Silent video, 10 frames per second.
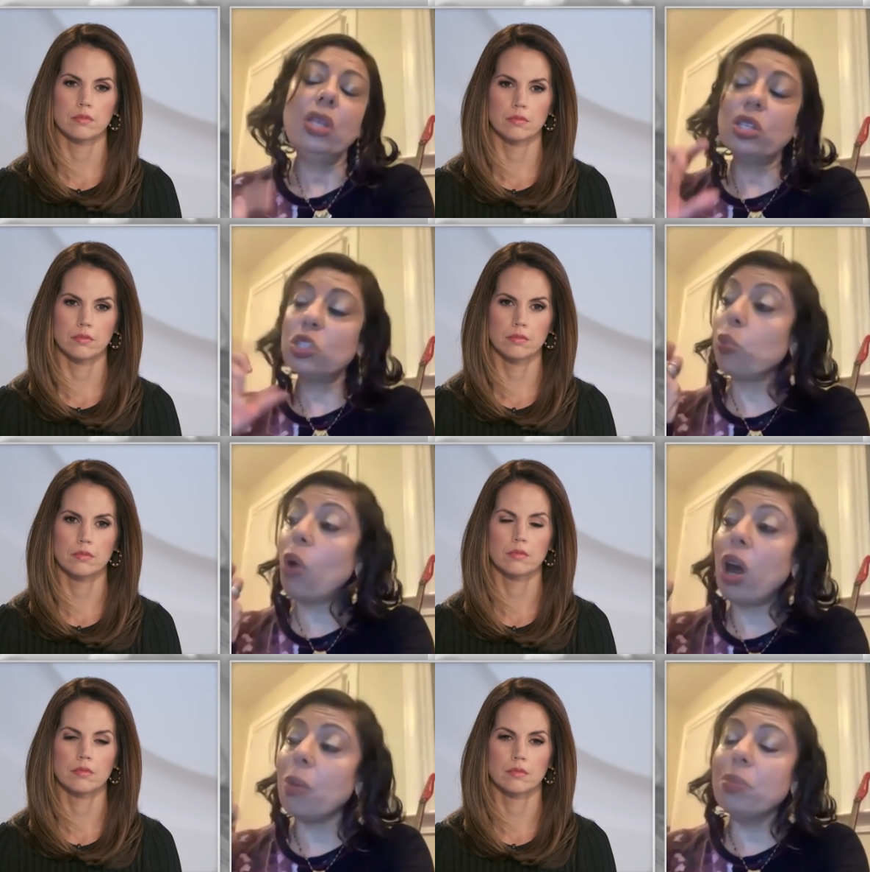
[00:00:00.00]

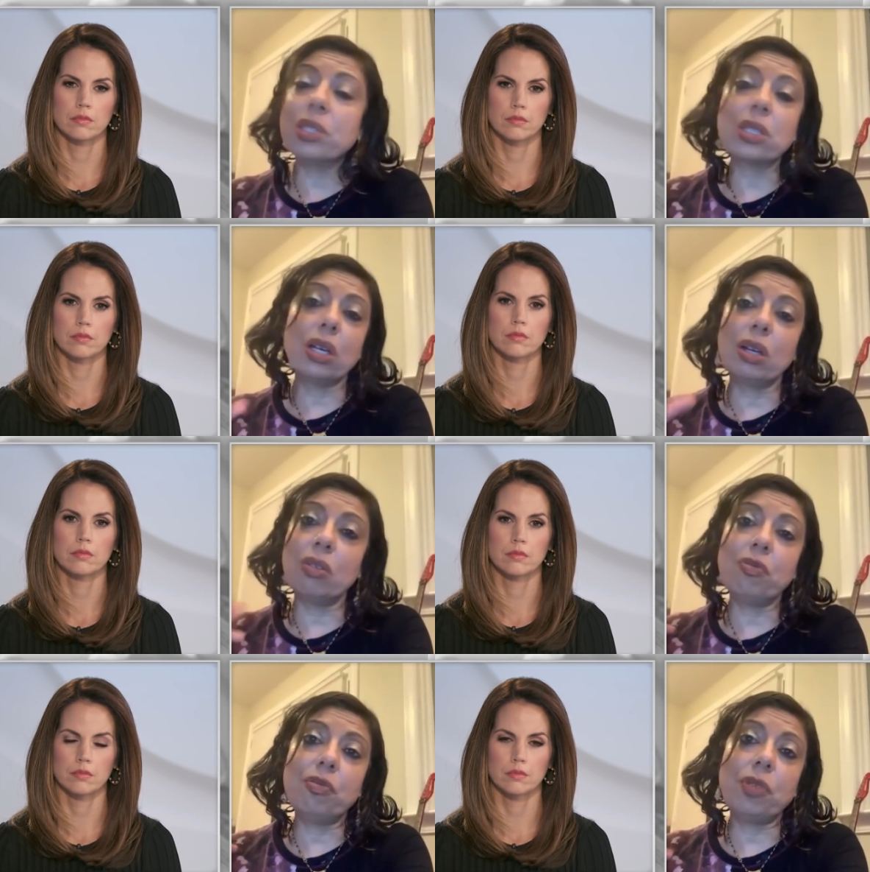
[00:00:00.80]
Speaker 1: swabs of,
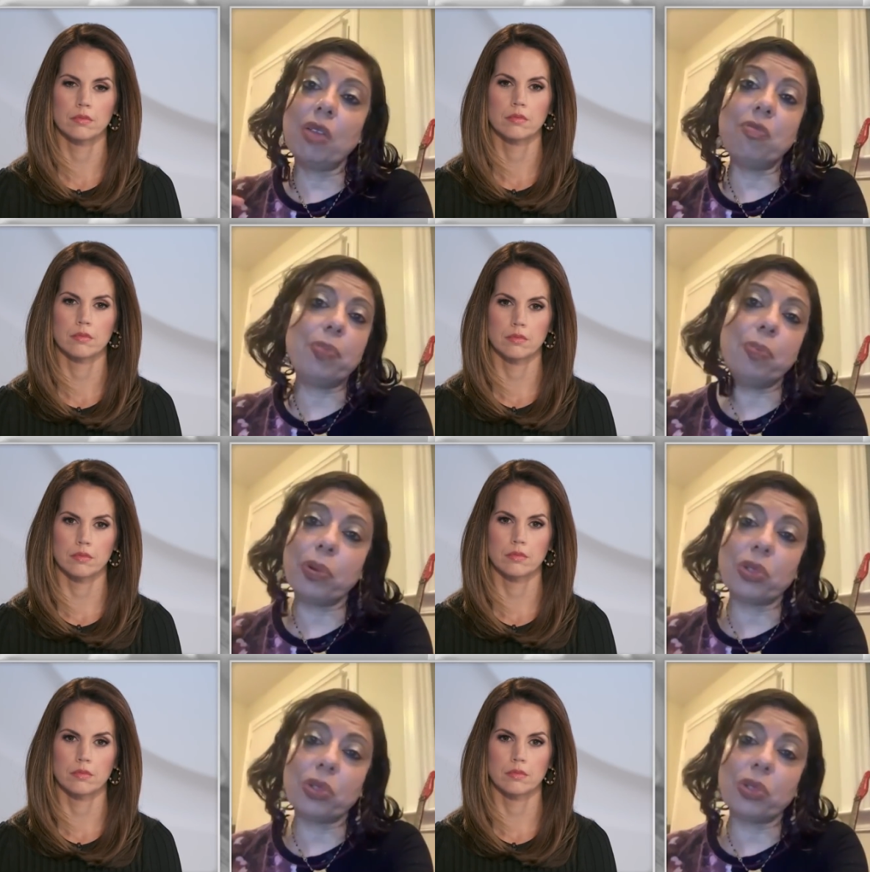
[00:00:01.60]
of people to